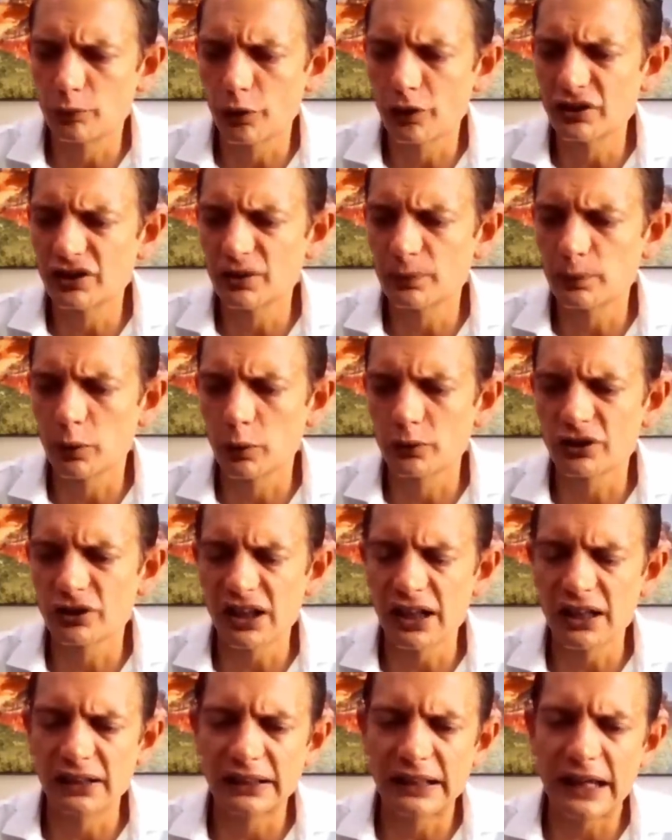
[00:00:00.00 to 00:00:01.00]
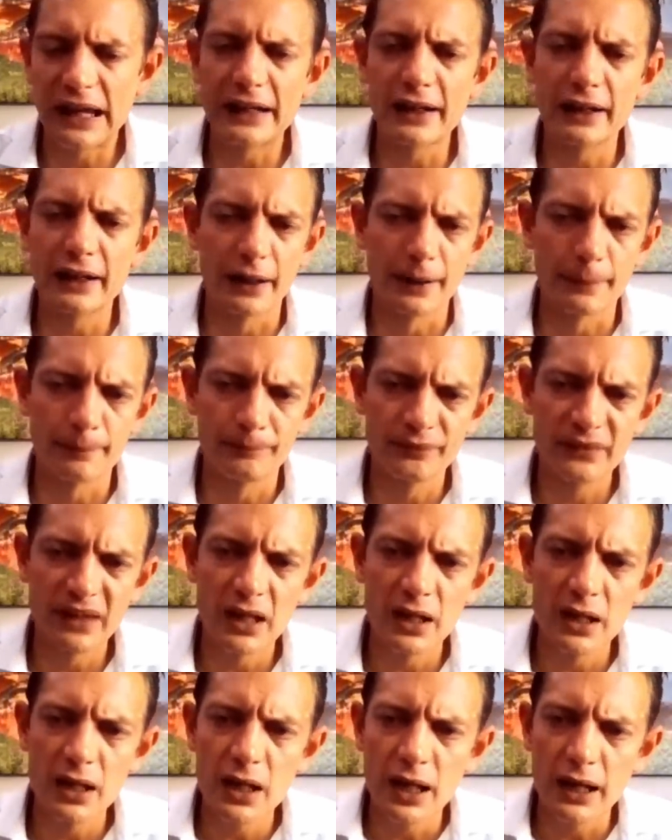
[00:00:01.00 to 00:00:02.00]
principles in Canada.
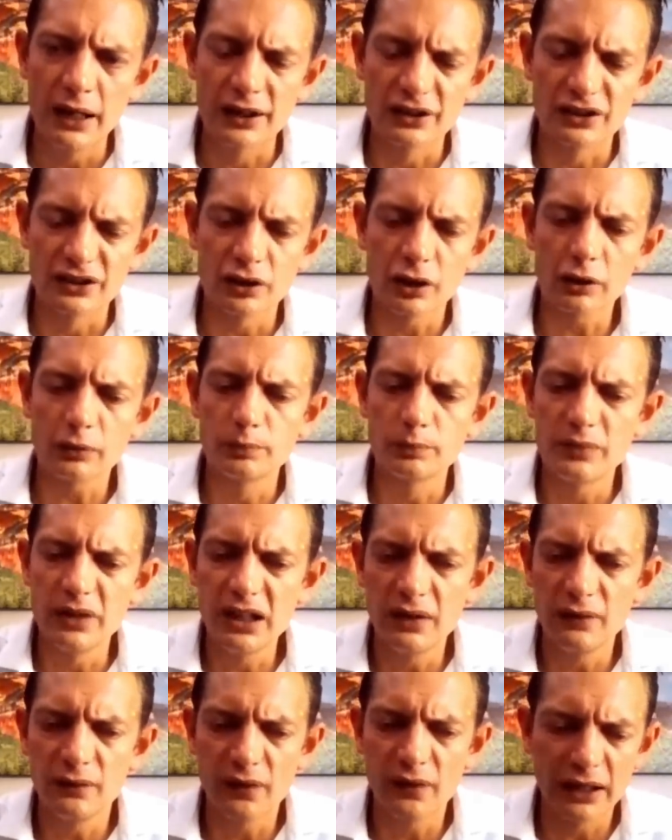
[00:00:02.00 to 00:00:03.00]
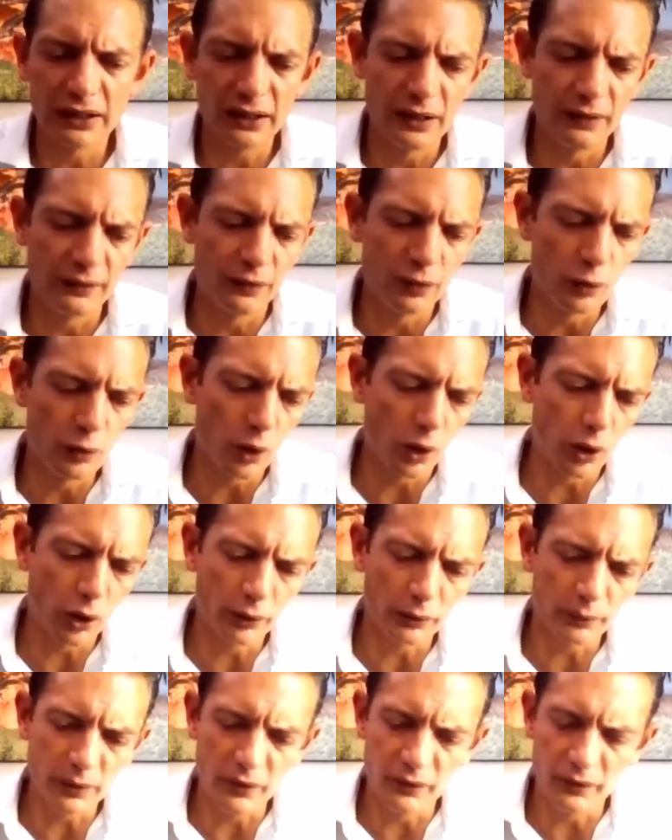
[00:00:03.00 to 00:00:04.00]
It does not mean that if
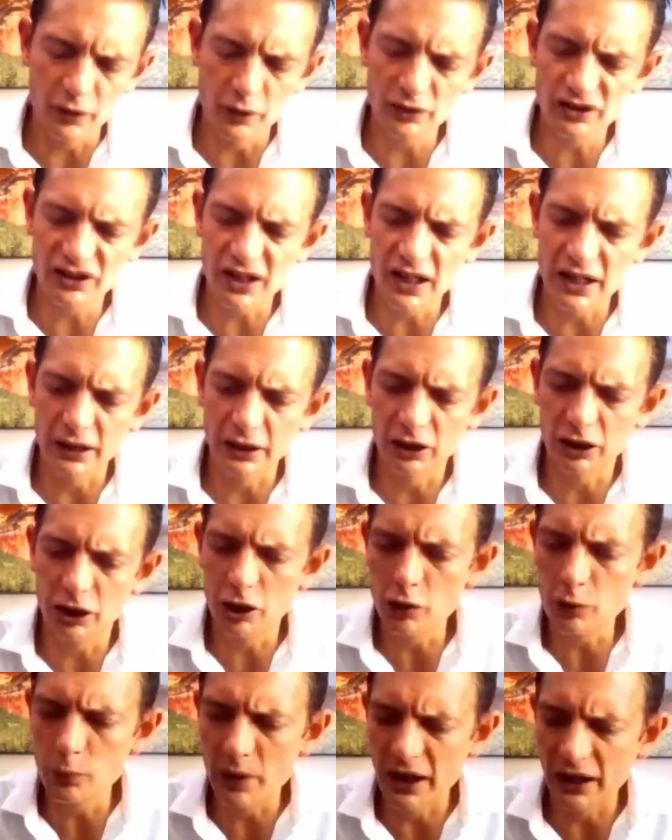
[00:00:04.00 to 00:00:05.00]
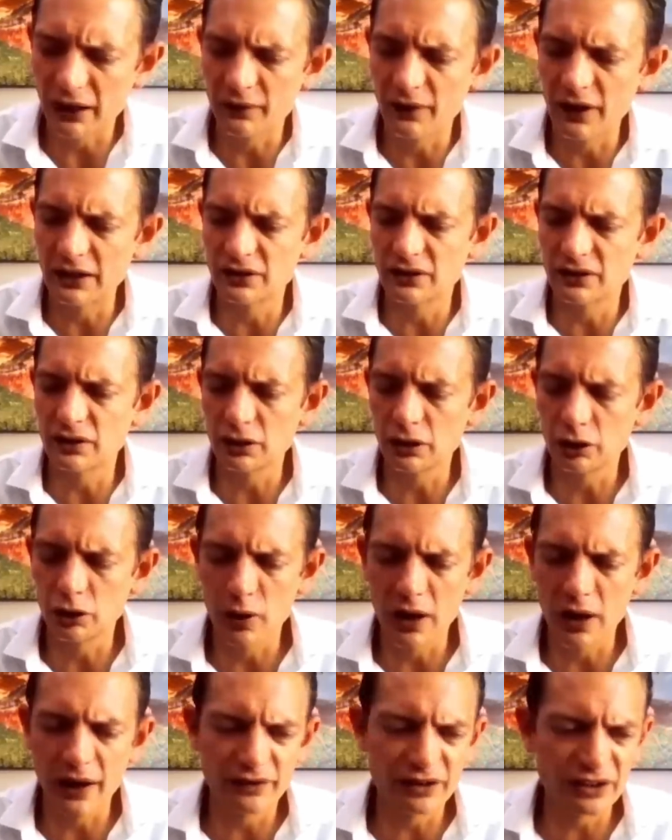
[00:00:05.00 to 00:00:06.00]
you stay in Quebec, that you
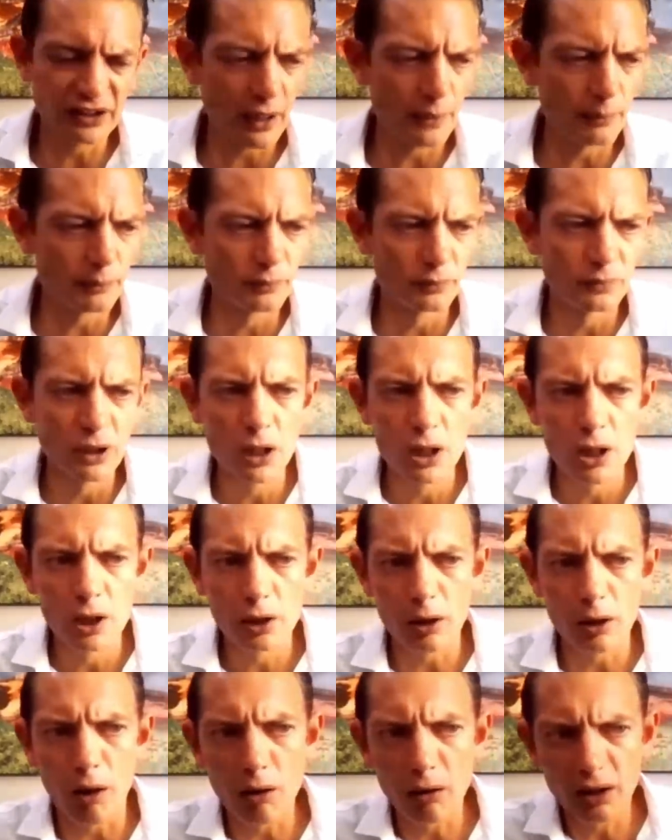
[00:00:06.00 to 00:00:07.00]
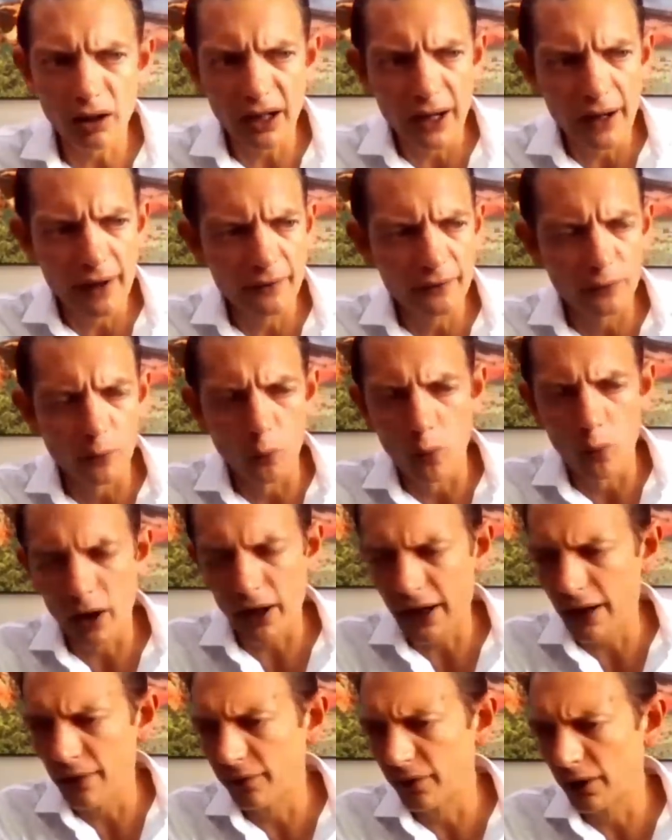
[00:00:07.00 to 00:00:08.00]
have some conclave or
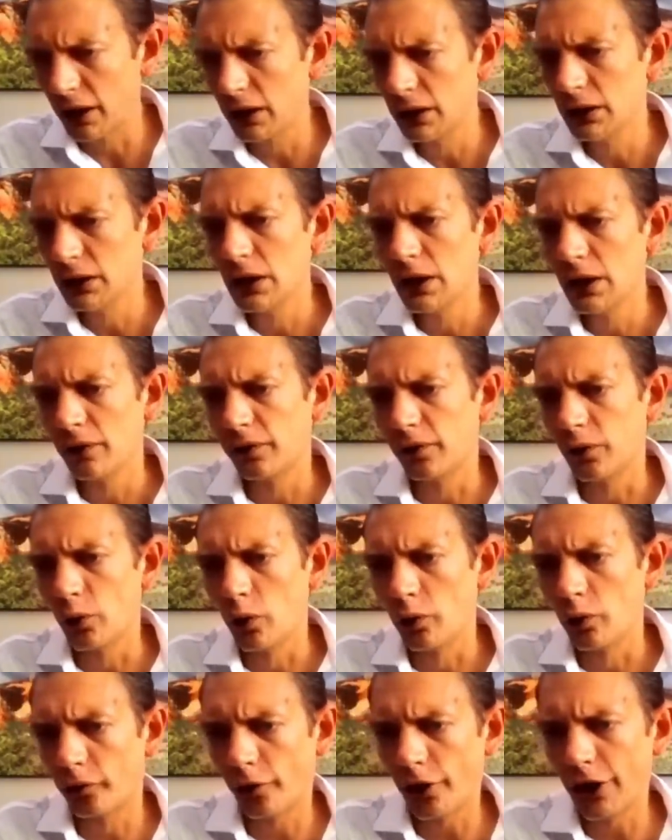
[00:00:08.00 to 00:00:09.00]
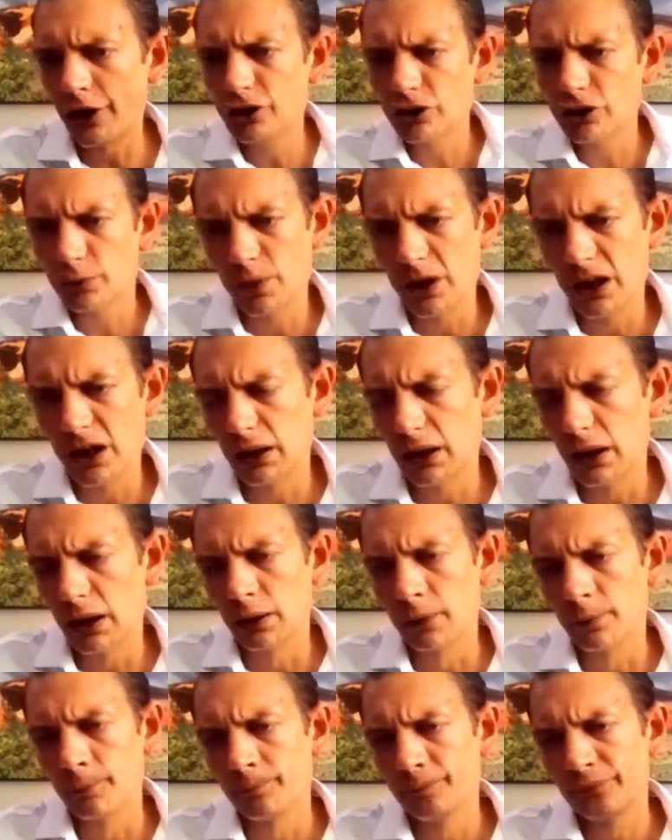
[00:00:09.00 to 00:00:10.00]
whatever for
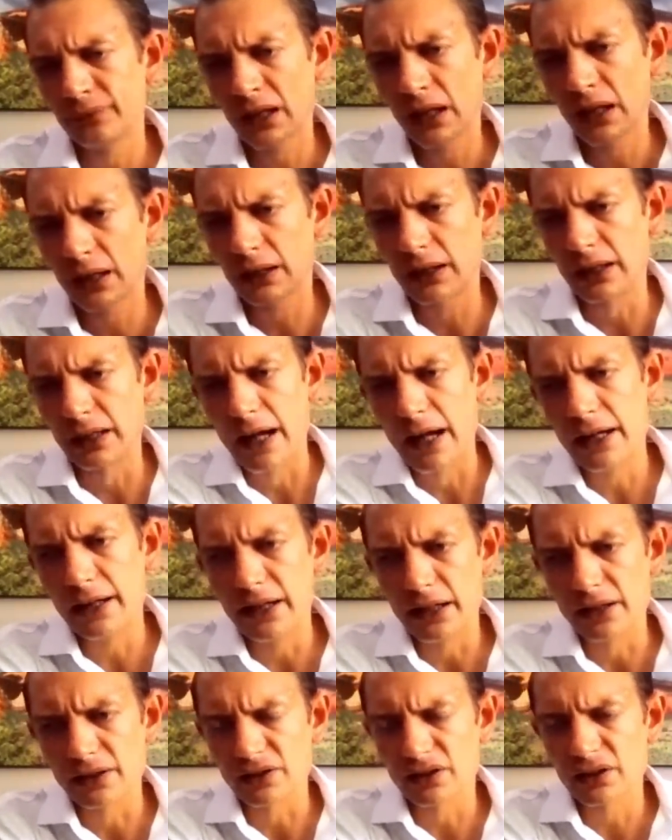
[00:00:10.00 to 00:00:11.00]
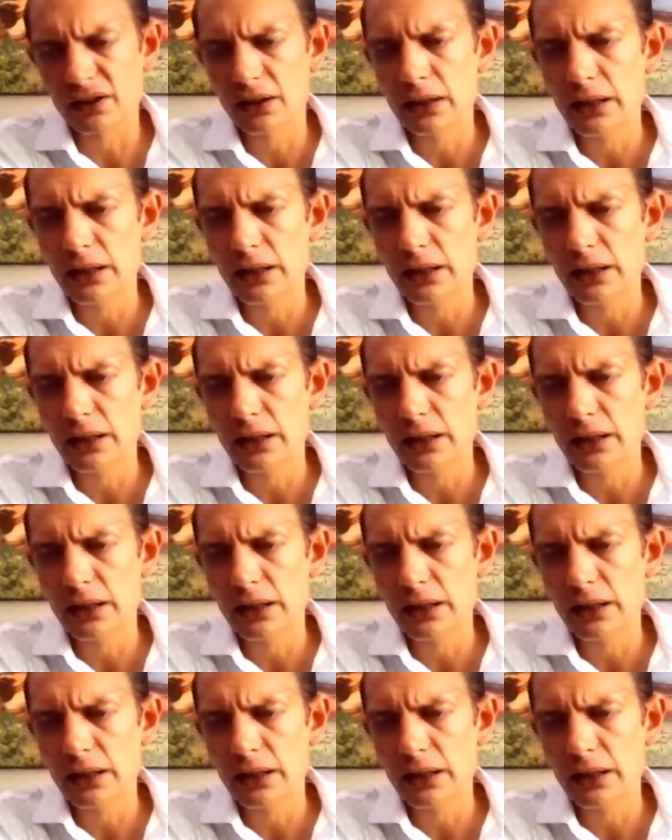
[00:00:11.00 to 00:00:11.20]
French-speaking Canadians.